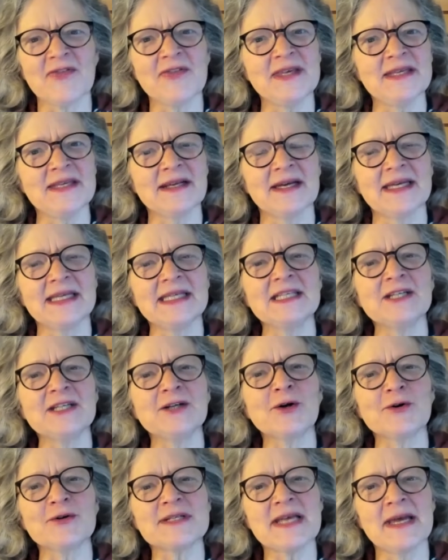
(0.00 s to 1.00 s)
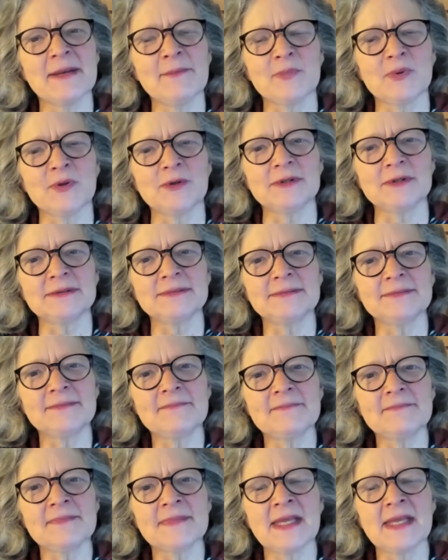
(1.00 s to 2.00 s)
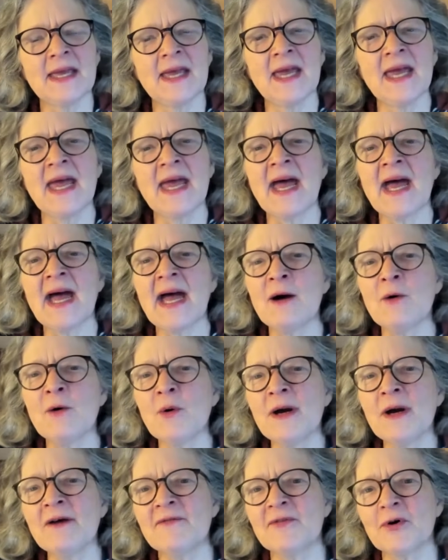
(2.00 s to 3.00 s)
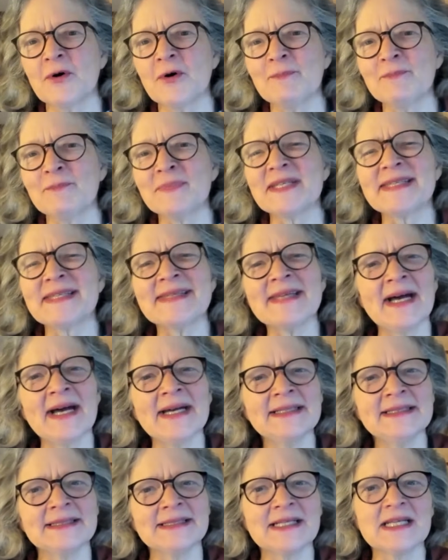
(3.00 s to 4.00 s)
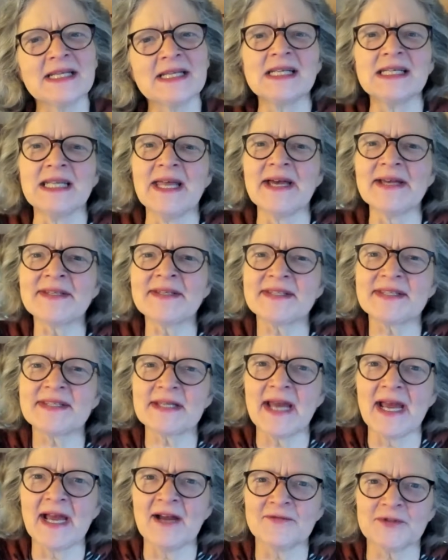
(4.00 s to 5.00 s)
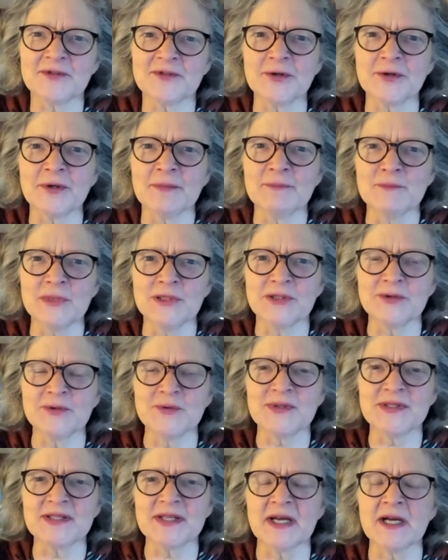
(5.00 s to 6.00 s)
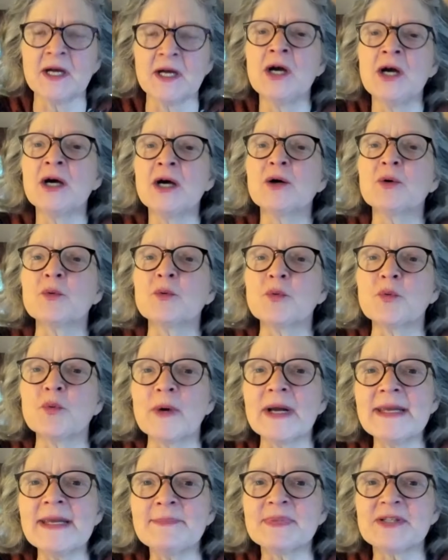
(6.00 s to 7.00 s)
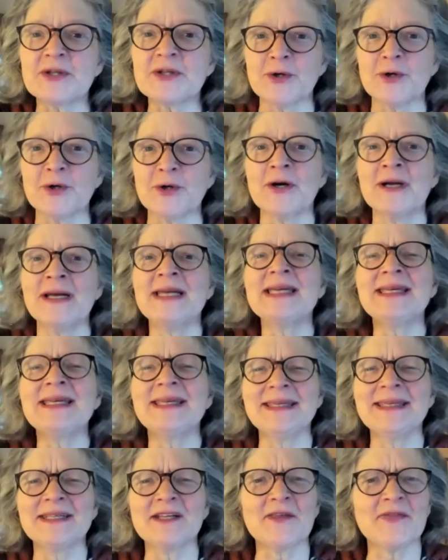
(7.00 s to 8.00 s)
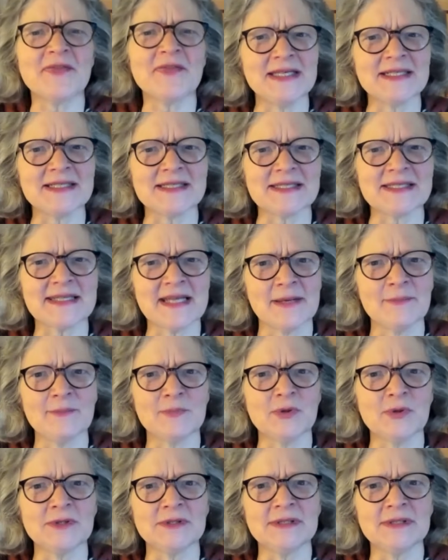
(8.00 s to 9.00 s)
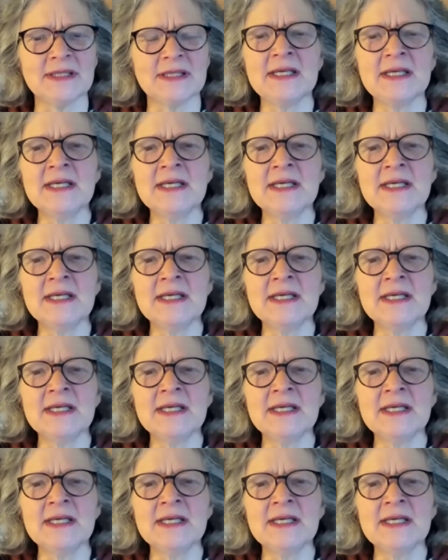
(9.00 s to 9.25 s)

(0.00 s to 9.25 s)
Athena in her temple. However, Poseidon lusts after Medusa, rapes her in Athena's temple.